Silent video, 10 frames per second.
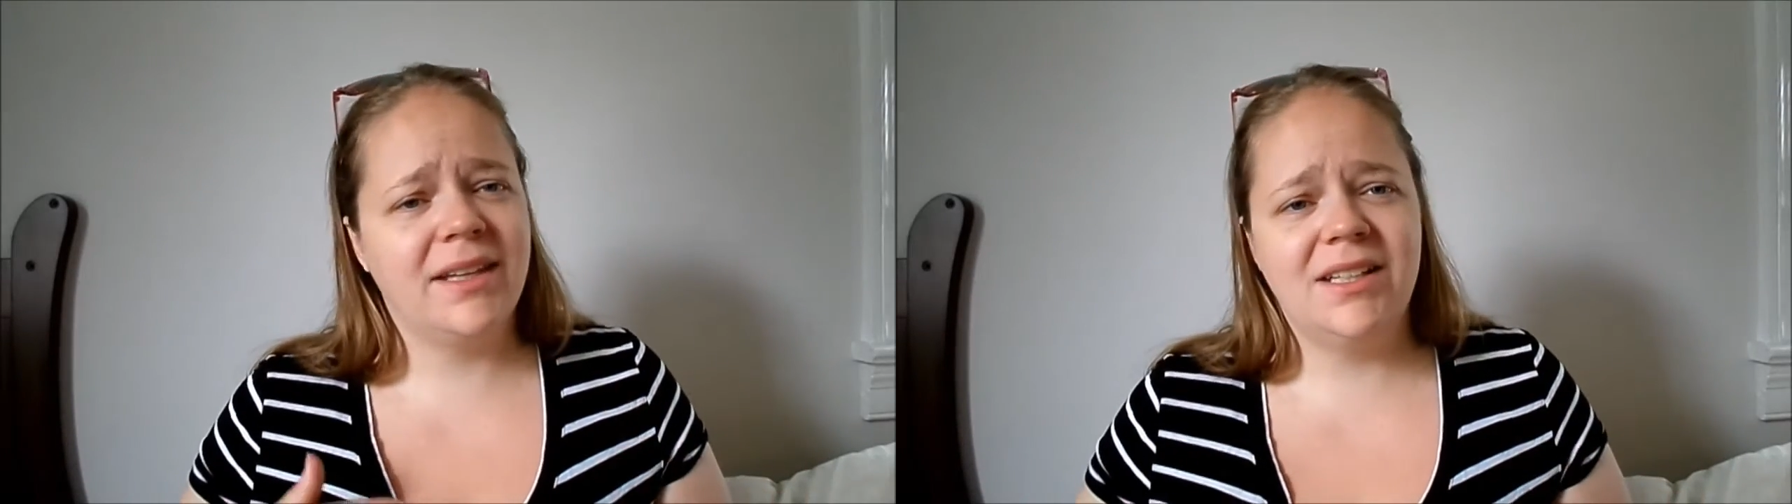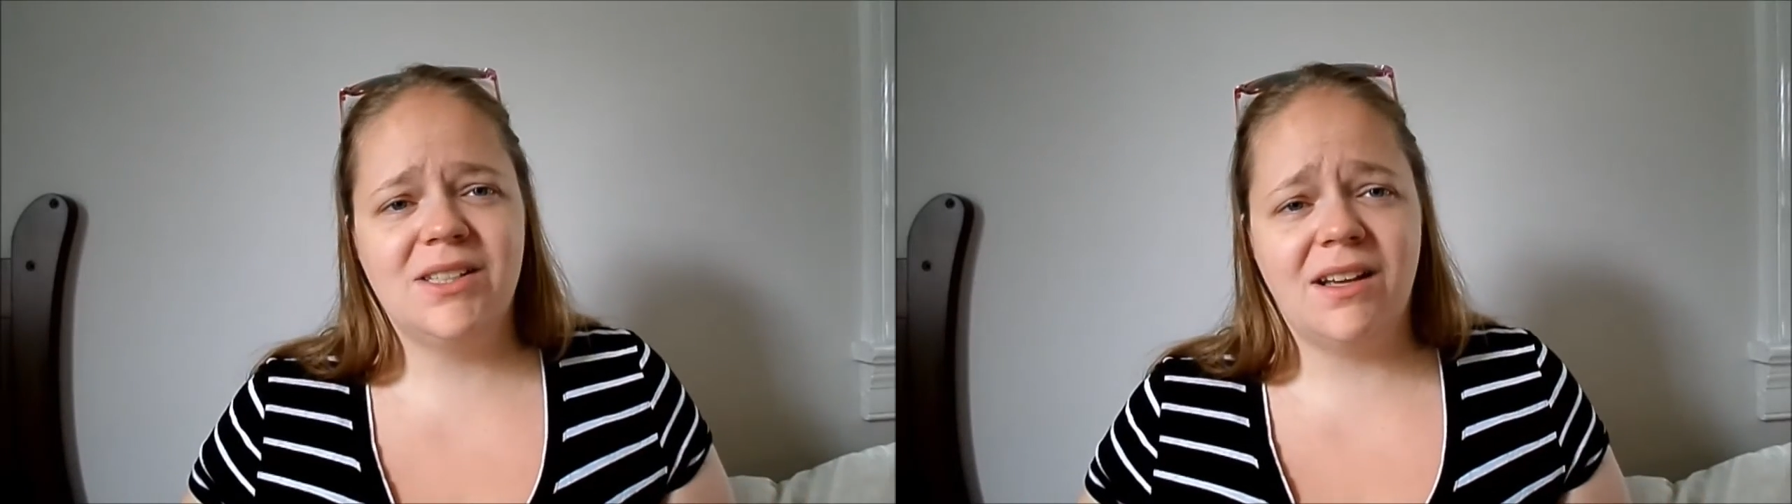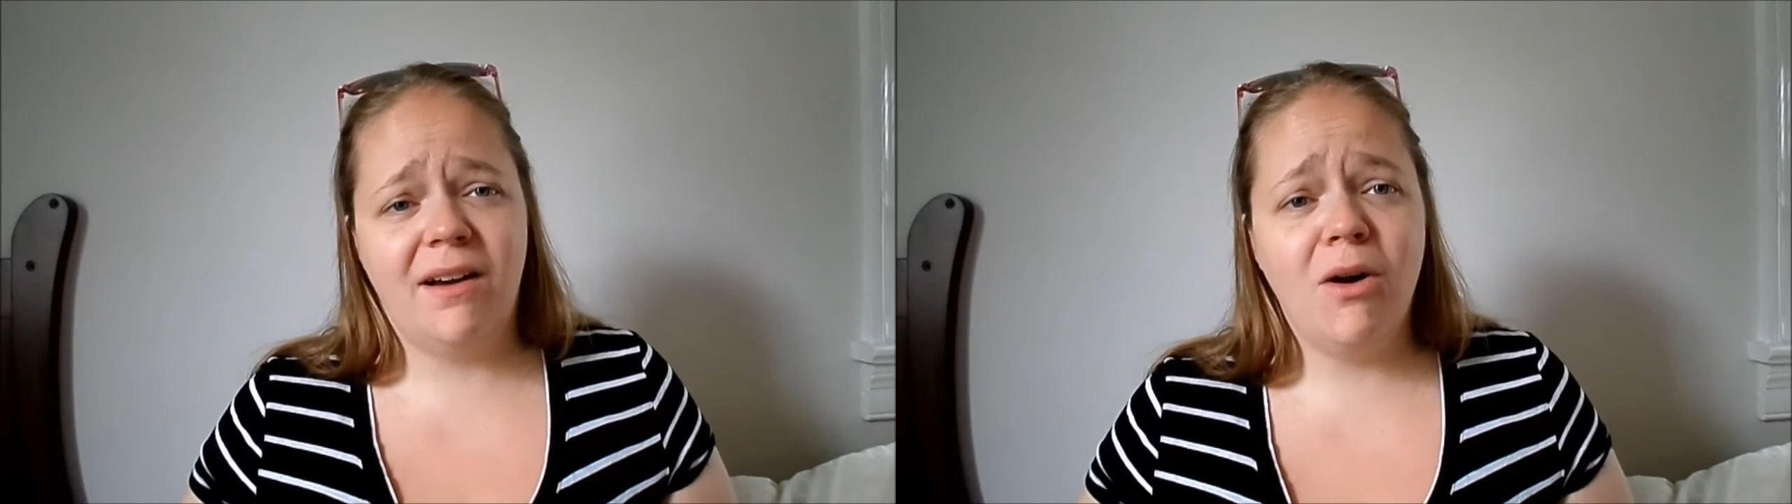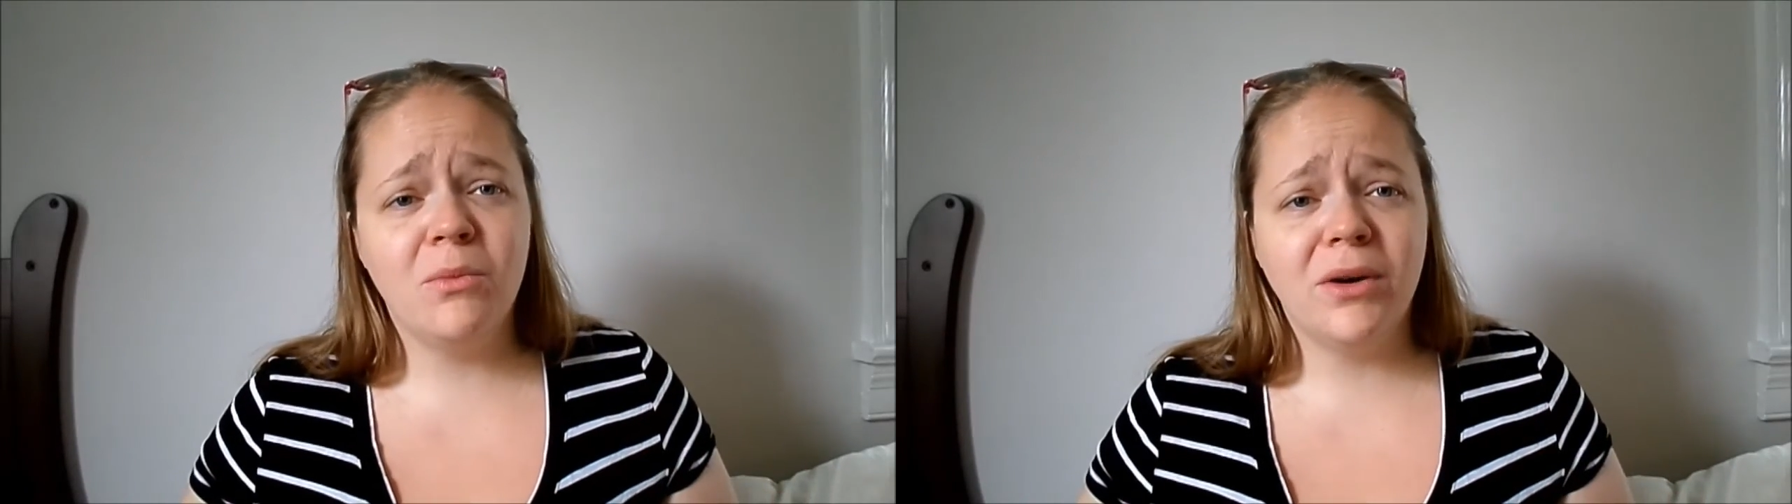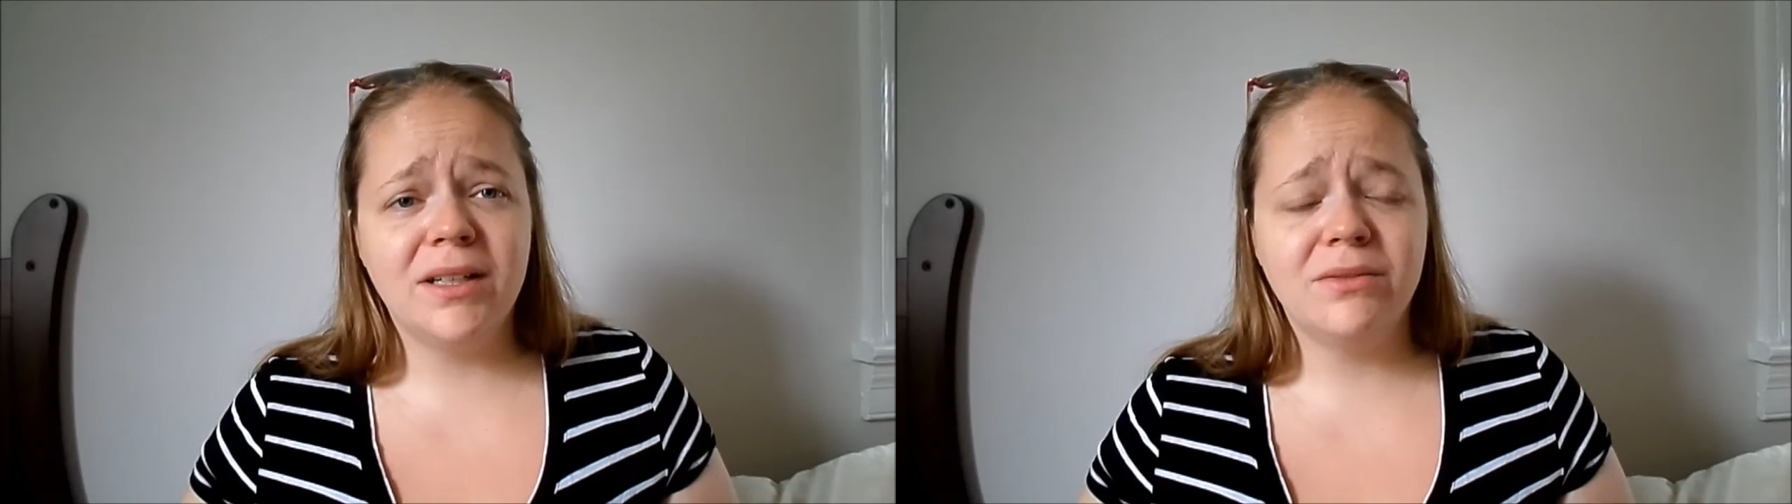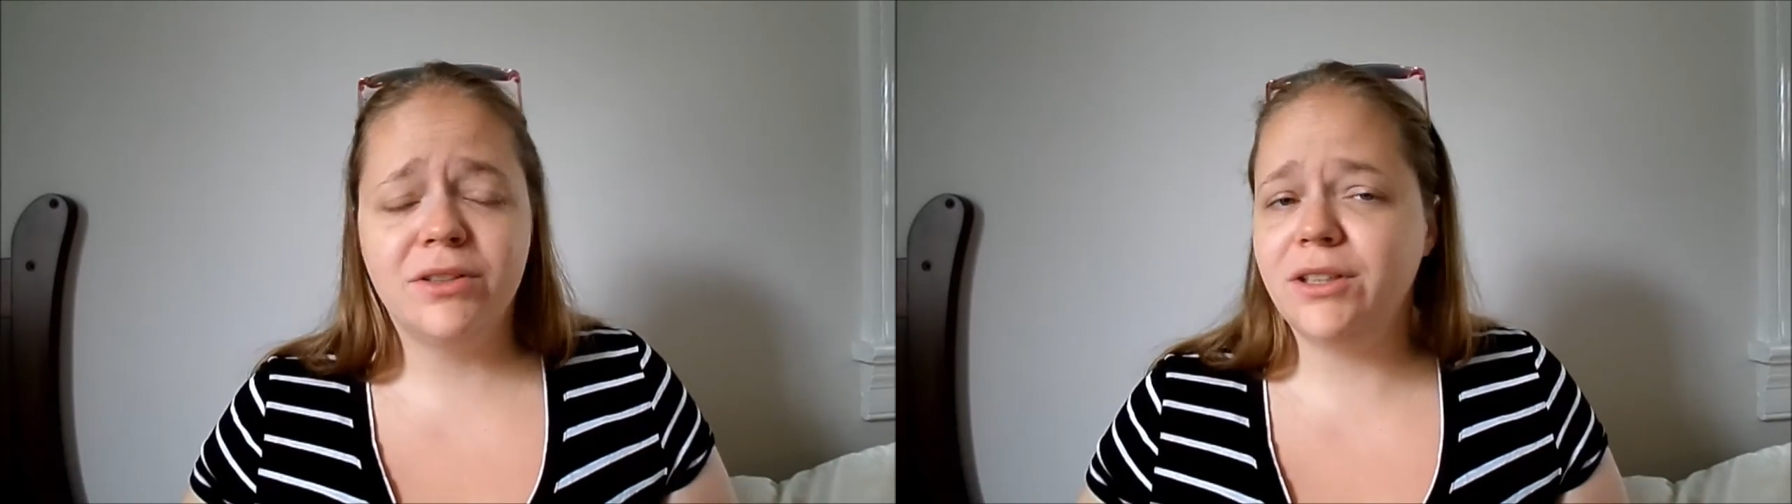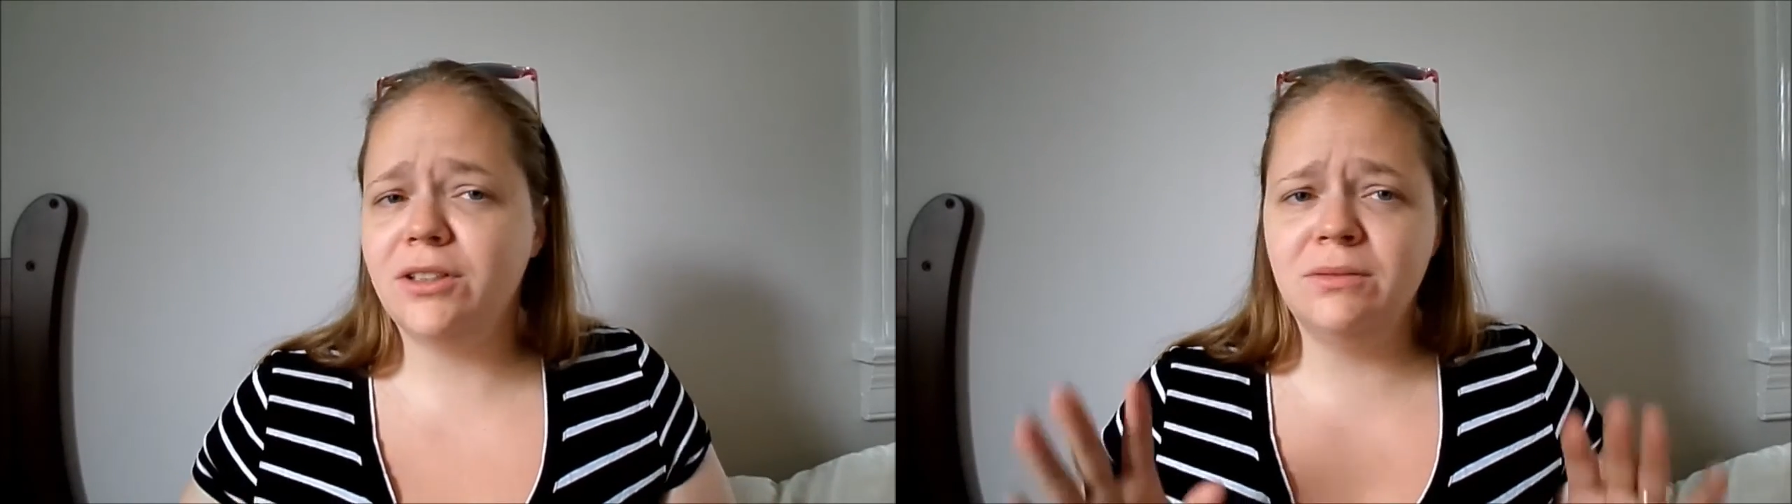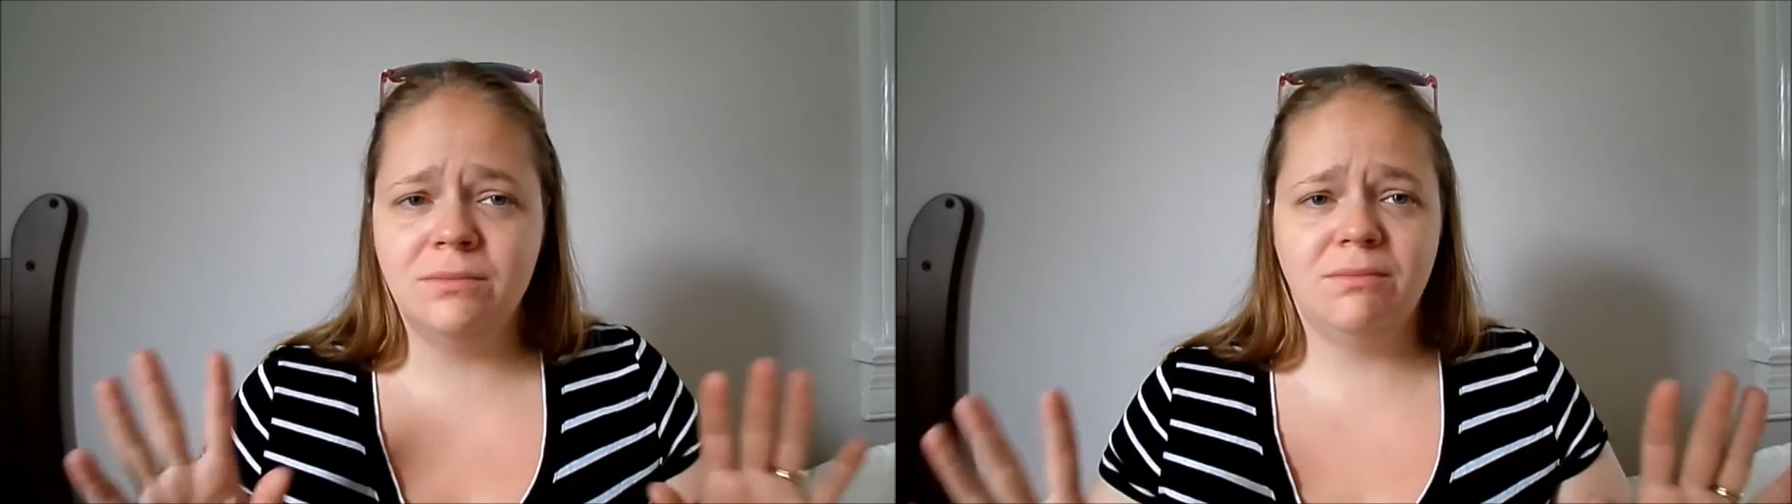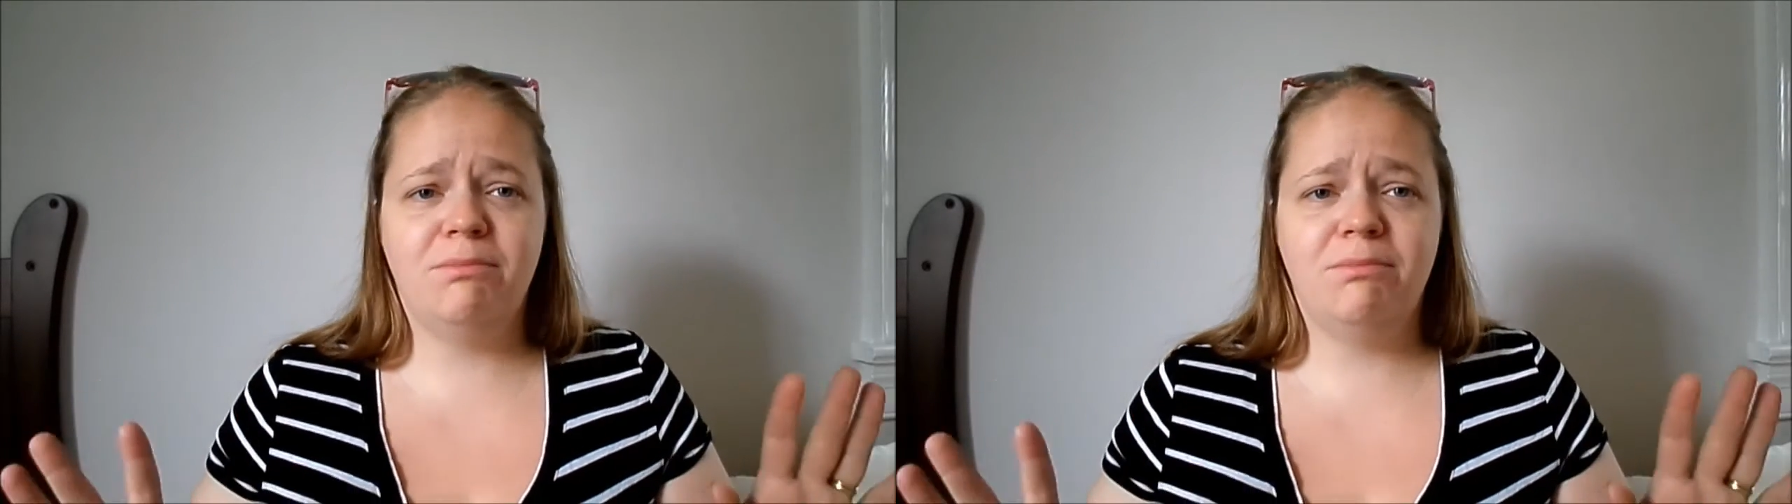that it's at home ready for you,